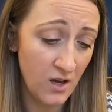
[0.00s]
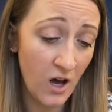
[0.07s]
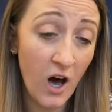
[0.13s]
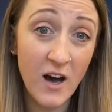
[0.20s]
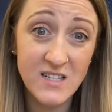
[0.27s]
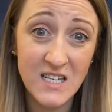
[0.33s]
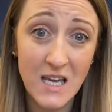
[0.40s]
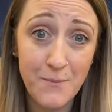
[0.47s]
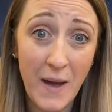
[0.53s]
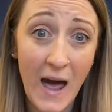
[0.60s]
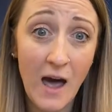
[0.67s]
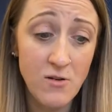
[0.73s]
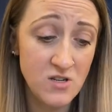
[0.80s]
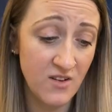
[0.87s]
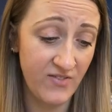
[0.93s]
"I'd keep
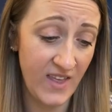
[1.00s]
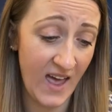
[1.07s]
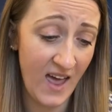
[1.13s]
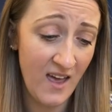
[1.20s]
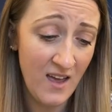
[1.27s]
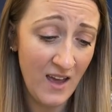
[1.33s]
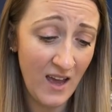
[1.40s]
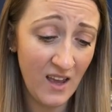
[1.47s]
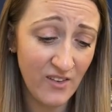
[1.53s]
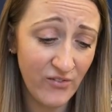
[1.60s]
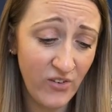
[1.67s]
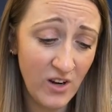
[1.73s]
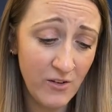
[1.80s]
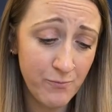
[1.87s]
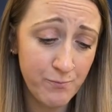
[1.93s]
out of there. It's
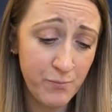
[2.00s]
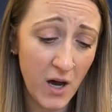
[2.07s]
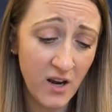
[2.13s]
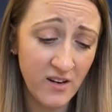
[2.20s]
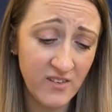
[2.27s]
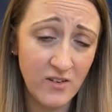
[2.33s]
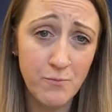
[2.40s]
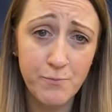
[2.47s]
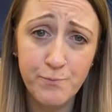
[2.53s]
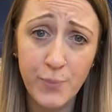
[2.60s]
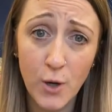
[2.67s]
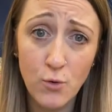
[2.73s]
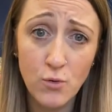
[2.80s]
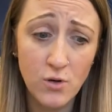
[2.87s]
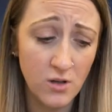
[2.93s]
full of bugs and
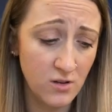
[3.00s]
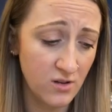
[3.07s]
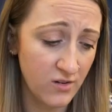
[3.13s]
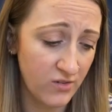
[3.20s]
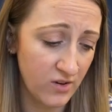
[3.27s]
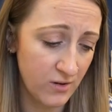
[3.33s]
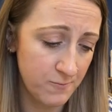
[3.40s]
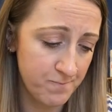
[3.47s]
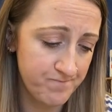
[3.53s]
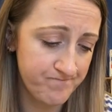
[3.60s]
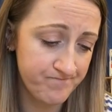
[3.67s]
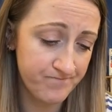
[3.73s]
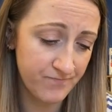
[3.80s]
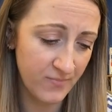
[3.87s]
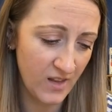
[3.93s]
bogles."
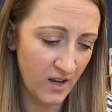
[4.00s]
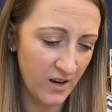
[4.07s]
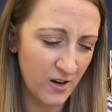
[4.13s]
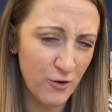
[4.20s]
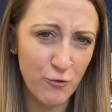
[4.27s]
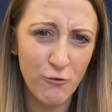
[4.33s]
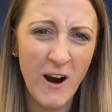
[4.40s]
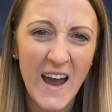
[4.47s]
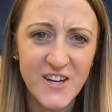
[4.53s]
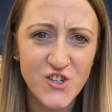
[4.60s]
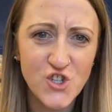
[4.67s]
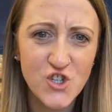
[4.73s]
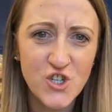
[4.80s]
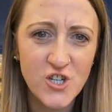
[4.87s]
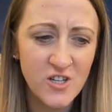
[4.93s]

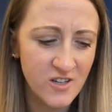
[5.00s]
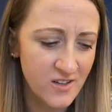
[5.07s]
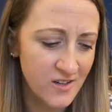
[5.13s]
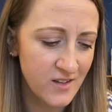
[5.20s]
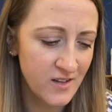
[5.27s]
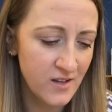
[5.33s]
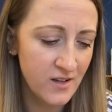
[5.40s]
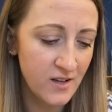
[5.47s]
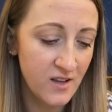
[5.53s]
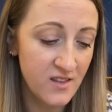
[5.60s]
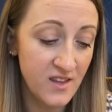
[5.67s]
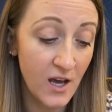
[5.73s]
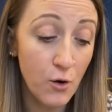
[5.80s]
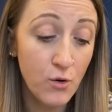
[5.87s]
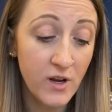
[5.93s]
Crash!
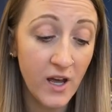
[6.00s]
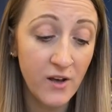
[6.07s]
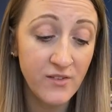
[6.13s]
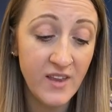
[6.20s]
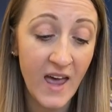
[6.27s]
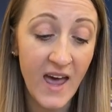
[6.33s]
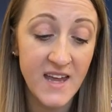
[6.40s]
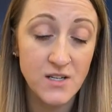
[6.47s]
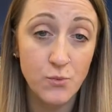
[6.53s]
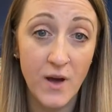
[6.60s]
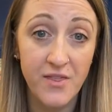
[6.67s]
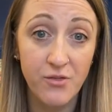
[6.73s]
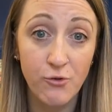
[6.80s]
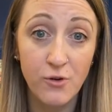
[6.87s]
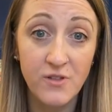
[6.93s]
The old girl's head
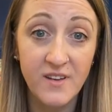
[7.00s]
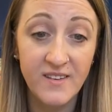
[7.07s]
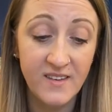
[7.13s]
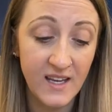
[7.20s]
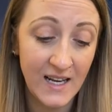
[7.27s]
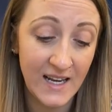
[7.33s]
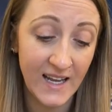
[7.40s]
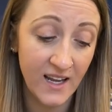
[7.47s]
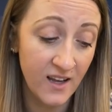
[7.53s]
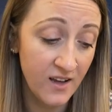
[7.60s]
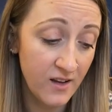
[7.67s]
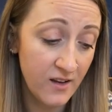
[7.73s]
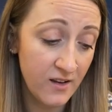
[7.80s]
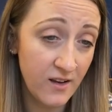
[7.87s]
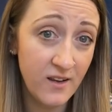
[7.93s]
went through the ceiling
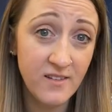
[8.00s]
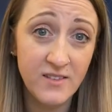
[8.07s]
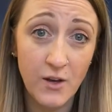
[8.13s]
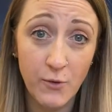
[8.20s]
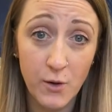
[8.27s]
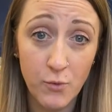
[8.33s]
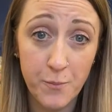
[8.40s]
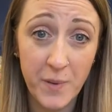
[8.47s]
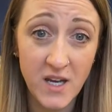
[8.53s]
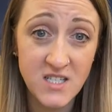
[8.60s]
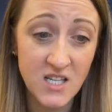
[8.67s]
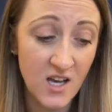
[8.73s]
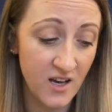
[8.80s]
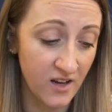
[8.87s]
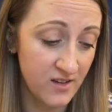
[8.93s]
as though it were
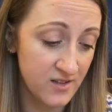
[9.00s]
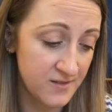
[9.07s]
butter.